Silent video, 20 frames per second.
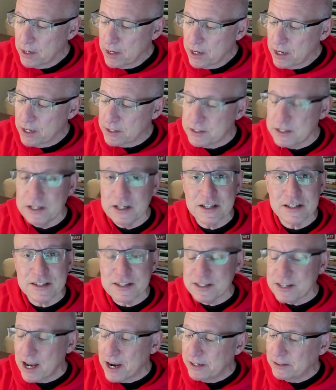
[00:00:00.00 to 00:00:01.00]
It's an
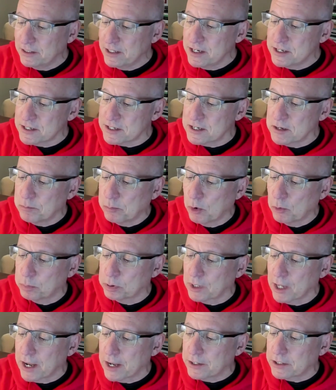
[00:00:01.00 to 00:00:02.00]
insanely simple
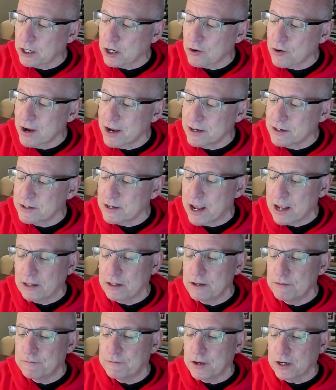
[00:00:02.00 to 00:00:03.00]
plan to create
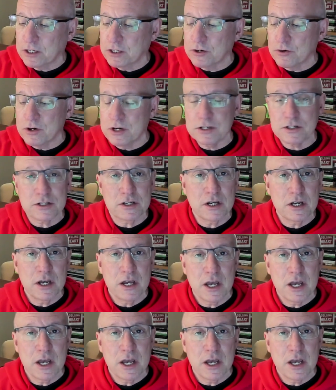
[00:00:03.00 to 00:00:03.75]
daily victories